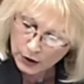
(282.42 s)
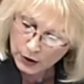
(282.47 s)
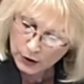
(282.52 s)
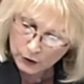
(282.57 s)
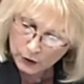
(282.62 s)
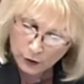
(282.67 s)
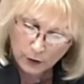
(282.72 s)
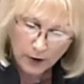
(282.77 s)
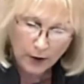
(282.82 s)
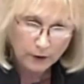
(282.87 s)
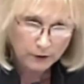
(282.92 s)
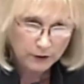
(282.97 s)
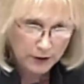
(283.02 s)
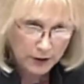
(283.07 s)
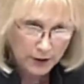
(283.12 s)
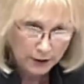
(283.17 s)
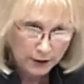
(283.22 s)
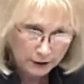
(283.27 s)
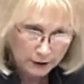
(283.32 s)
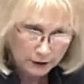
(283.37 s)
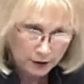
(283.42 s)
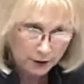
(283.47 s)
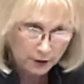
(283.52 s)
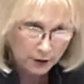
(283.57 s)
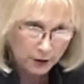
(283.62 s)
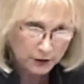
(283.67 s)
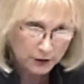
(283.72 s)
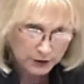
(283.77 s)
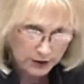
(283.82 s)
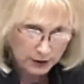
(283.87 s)
you have deaths of our
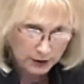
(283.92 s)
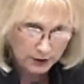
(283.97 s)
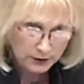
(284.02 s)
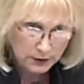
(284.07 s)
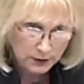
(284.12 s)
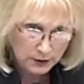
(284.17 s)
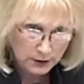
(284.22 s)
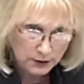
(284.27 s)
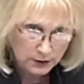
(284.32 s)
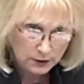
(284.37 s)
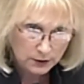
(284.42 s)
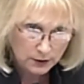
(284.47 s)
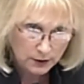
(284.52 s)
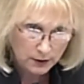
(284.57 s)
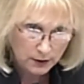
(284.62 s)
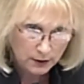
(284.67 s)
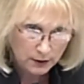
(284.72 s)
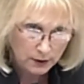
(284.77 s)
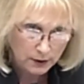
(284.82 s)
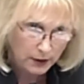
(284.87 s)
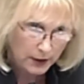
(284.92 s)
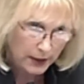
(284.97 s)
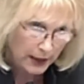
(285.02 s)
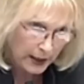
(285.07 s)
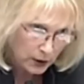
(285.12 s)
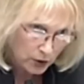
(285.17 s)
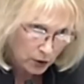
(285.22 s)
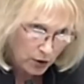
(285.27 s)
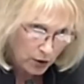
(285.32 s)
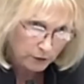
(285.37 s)
citizens and
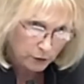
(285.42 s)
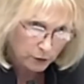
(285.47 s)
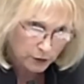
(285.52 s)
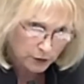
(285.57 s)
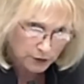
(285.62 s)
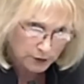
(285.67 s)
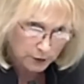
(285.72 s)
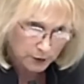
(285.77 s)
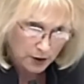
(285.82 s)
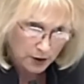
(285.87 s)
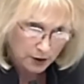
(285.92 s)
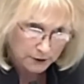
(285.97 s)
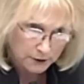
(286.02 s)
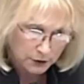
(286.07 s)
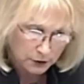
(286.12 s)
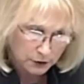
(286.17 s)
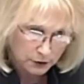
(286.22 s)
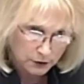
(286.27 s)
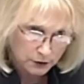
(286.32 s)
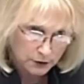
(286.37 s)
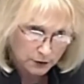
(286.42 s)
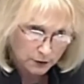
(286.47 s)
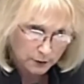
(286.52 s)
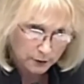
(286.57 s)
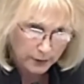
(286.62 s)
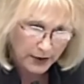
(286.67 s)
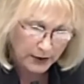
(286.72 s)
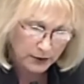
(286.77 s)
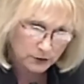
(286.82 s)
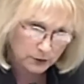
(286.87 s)
law enforcement officers
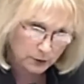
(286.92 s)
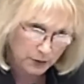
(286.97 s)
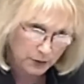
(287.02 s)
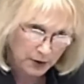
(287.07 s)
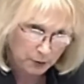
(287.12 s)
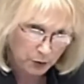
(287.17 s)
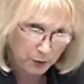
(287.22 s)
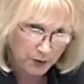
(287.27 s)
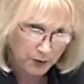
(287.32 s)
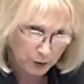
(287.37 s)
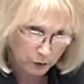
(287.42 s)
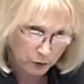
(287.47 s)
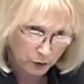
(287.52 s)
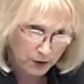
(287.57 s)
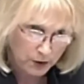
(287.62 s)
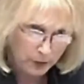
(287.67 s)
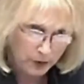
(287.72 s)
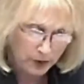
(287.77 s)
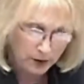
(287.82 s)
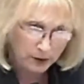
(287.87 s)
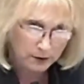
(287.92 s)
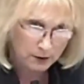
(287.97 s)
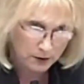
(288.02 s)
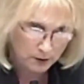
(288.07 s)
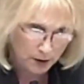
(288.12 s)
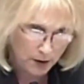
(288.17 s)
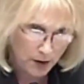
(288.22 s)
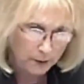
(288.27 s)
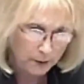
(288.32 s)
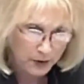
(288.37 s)
based on people being
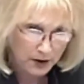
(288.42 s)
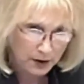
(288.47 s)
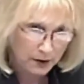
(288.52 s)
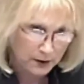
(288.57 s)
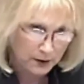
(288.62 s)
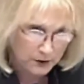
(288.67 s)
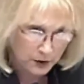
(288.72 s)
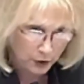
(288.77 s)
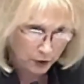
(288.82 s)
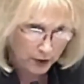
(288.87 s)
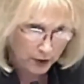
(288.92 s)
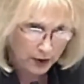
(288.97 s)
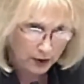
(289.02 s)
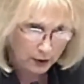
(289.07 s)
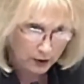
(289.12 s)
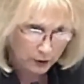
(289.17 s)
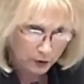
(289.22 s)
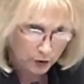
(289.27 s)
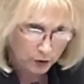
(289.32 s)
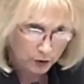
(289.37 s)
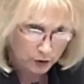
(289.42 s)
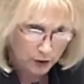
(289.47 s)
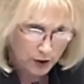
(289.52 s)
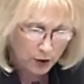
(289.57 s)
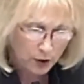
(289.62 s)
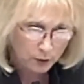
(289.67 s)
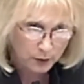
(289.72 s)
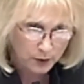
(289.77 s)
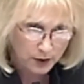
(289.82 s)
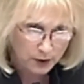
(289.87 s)
not because their own
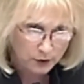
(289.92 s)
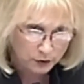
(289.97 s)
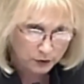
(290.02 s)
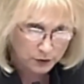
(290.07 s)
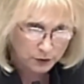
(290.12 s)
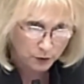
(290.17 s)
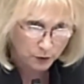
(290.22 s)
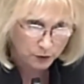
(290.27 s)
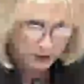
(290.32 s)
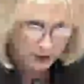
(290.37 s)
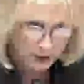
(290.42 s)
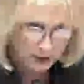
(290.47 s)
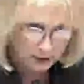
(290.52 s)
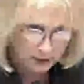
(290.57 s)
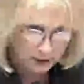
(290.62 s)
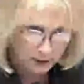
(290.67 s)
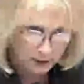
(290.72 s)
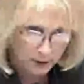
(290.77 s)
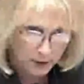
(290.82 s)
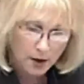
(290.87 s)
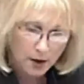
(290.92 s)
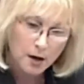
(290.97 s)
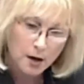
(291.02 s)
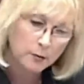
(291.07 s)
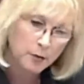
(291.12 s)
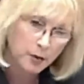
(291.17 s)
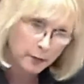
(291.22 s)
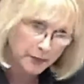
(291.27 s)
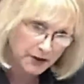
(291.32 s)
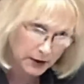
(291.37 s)
home countries won't take them,
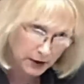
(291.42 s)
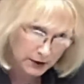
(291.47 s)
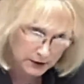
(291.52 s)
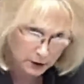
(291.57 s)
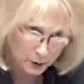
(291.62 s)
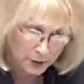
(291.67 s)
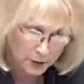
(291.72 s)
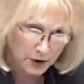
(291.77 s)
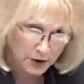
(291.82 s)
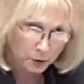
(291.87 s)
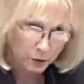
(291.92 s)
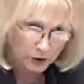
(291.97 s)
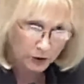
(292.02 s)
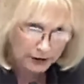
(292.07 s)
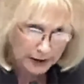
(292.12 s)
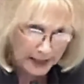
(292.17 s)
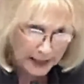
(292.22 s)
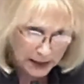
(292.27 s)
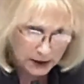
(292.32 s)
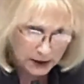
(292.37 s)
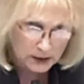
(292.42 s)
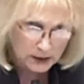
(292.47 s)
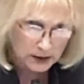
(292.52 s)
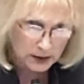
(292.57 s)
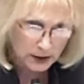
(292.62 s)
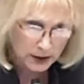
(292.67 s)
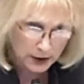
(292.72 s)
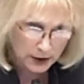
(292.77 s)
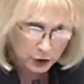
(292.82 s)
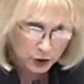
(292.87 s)
but because they're being released
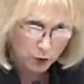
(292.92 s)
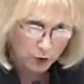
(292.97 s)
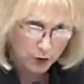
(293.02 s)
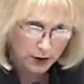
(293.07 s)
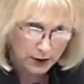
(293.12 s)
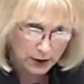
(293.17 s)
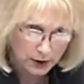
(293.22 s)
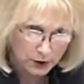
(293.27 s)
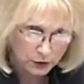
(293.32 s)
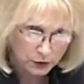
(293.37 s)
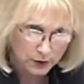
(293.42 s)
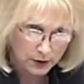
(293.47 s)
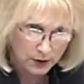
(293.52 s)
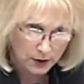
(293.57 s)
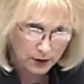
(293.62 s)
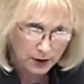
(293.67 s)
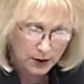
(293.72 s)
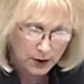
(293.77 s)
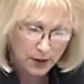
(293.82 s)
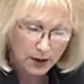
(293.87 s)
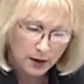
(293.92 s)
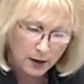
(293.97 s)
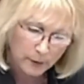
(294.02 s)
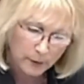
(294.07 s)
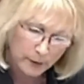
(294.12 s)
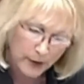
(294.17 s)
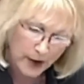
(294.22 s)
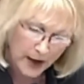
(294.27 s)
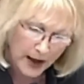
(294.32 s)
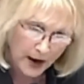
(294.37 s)
into our country
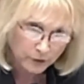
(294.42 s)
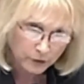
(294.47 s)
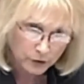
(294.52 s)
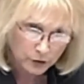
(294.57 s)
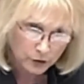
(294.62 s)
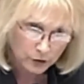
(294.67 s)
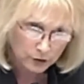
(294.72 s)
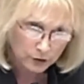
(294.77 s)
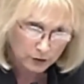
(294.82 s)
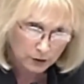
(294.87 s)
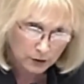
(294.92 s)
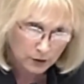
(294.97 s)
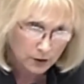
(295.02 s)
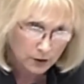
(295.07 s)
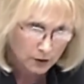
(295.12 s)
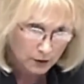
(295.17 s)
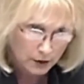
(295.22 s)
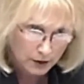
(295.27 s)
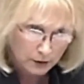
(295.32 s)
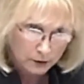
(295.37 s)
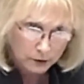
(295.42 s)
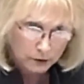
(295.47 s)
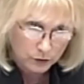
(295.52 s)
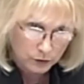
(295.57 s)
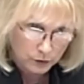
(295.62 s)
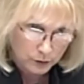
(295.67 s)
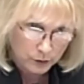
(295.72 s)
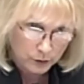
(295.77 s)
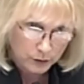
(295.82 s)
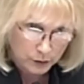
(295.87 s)
after
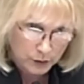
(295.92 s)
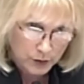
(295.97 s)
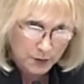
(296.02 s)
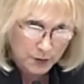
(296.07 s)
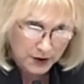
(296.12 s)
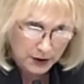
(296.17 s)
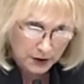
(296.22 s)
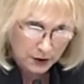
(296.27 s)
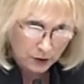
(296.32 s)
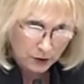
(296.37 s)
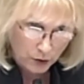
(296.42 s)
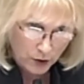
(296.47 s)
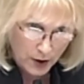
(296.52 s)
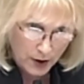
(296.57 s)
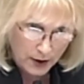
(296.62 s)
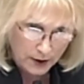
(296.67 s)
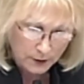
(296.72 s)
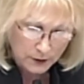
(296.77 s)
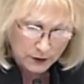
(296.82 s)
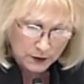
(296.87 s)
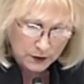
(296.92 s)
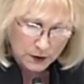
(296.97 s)
committing crimes